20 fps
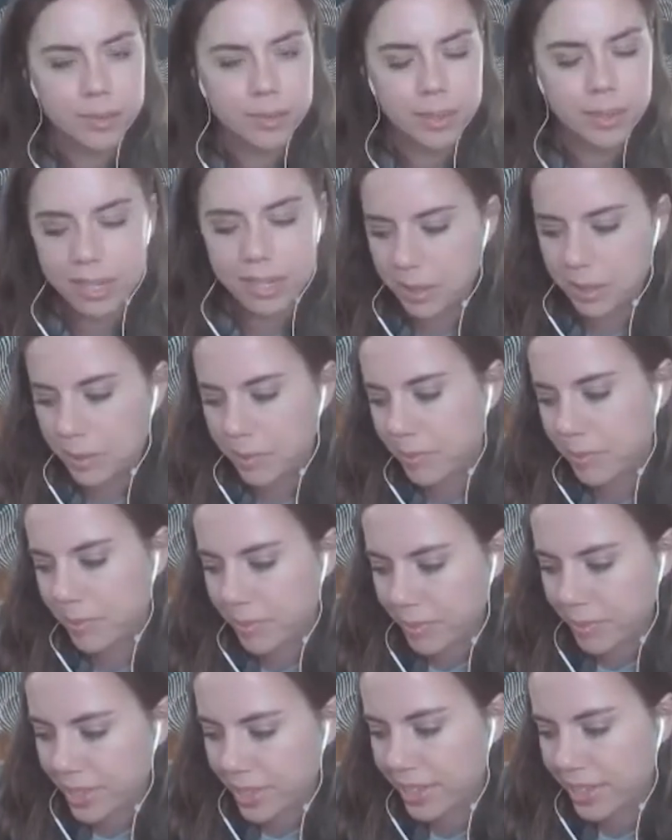Well,
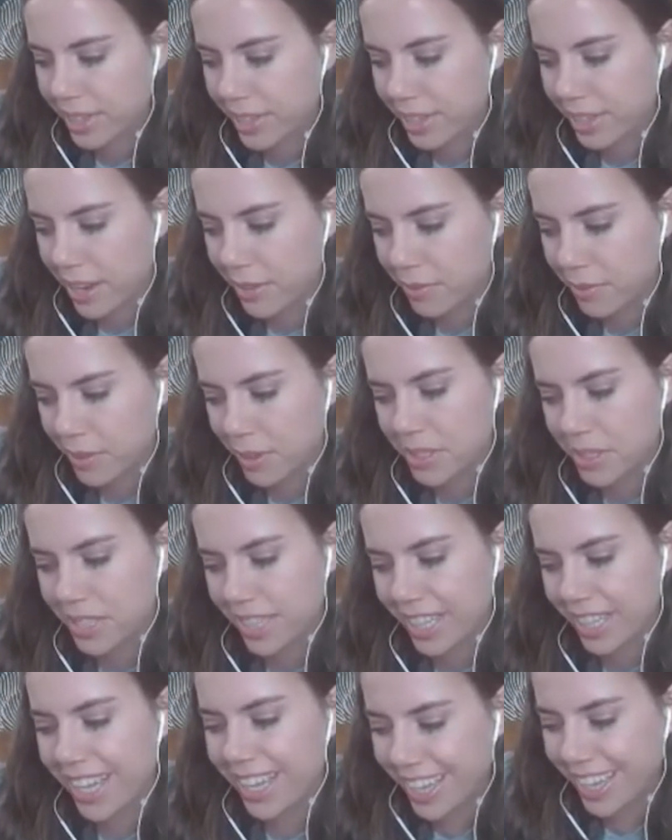
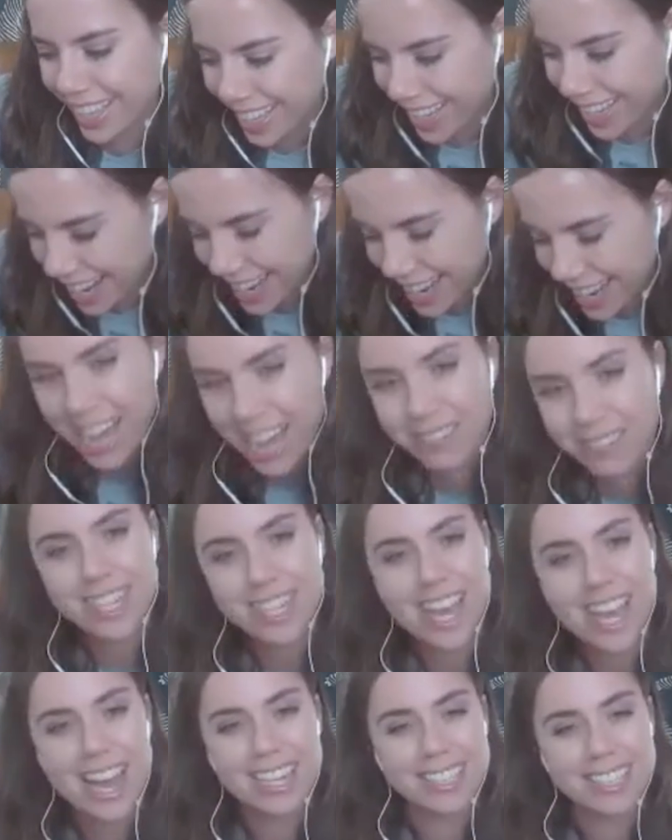unfortunately, I have to
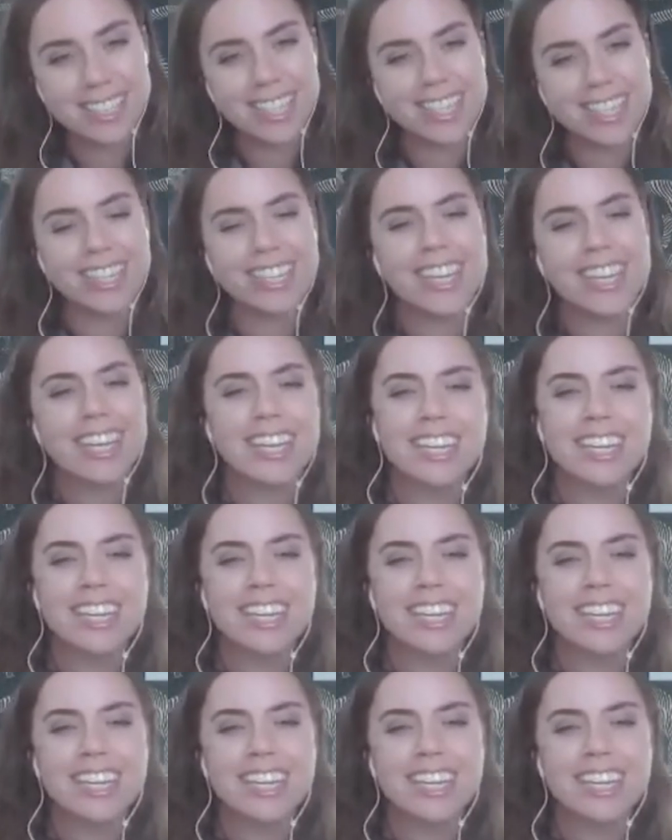ask it.